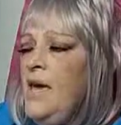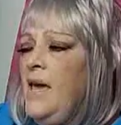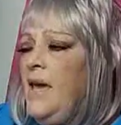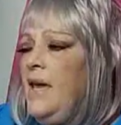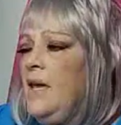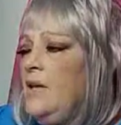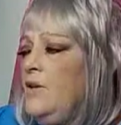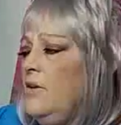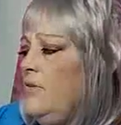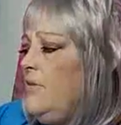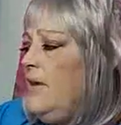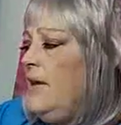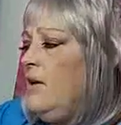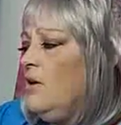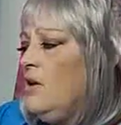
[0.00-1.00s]
and
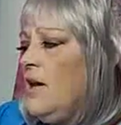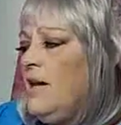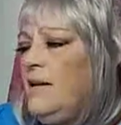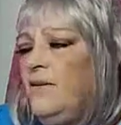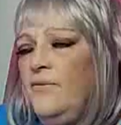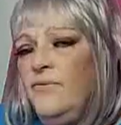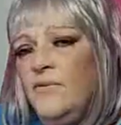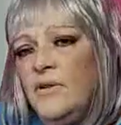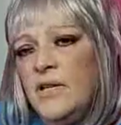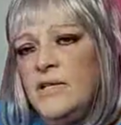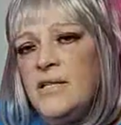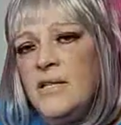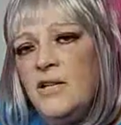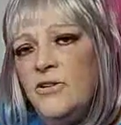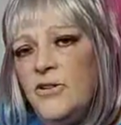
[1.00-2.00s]
they are kind of
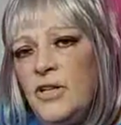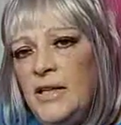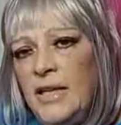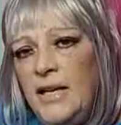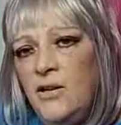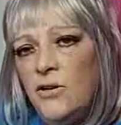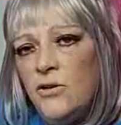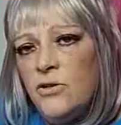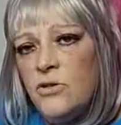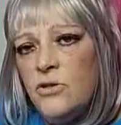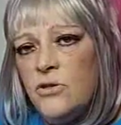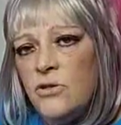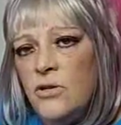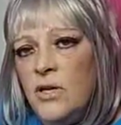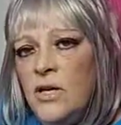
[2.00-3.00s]
considered the
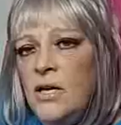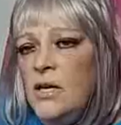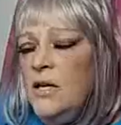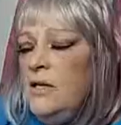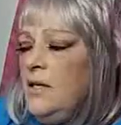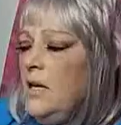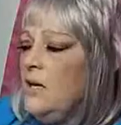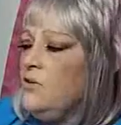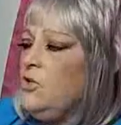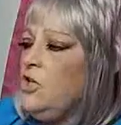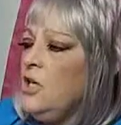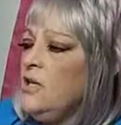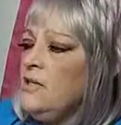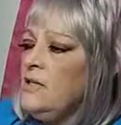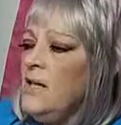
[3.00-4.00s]
leaders. Now,
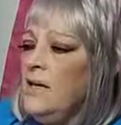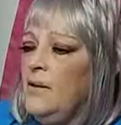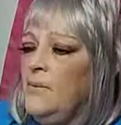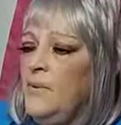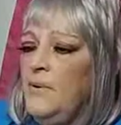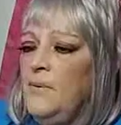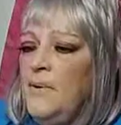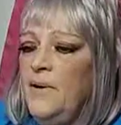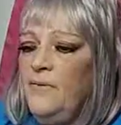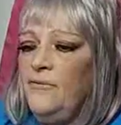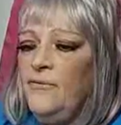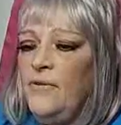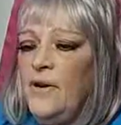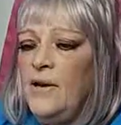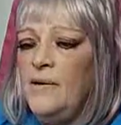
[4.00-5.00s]
just like we went
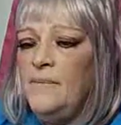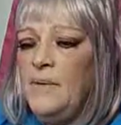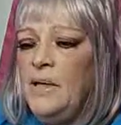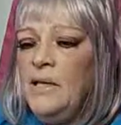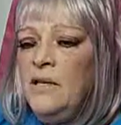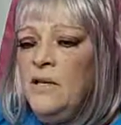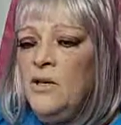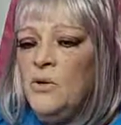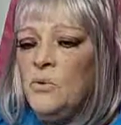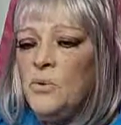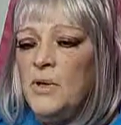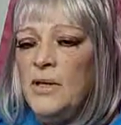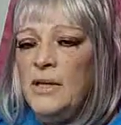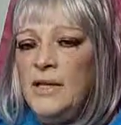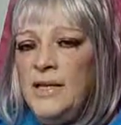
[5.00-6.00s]
from
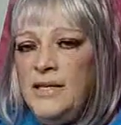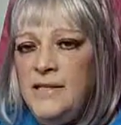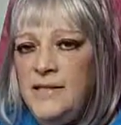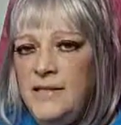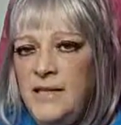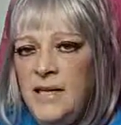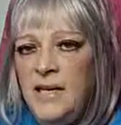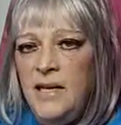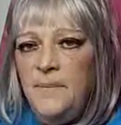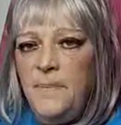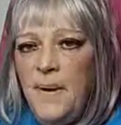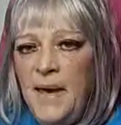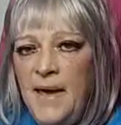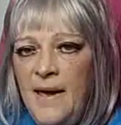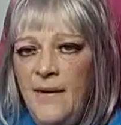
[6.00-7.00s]
really
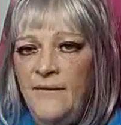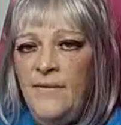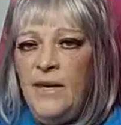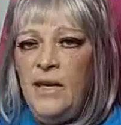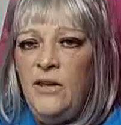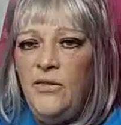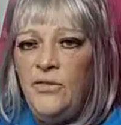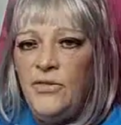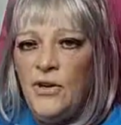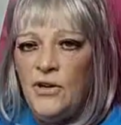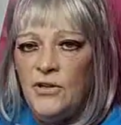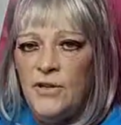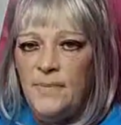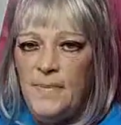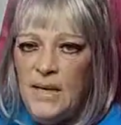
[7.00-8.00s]
deep, heavy
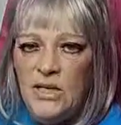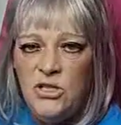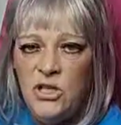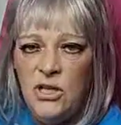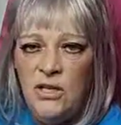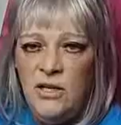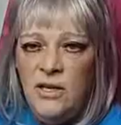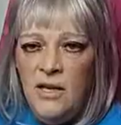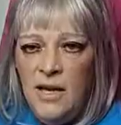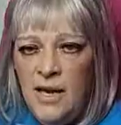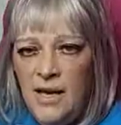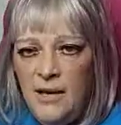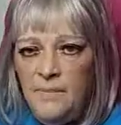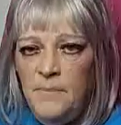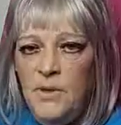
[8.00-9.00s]
third dimension
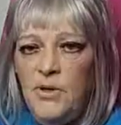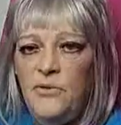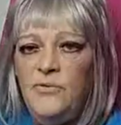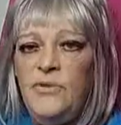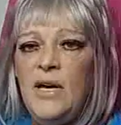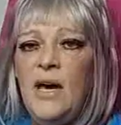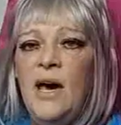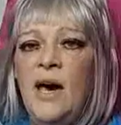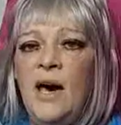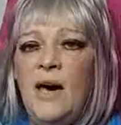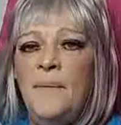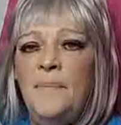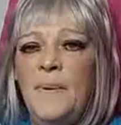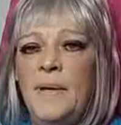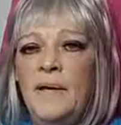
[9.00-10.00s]
and moved
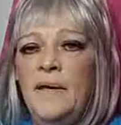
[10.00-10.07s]
up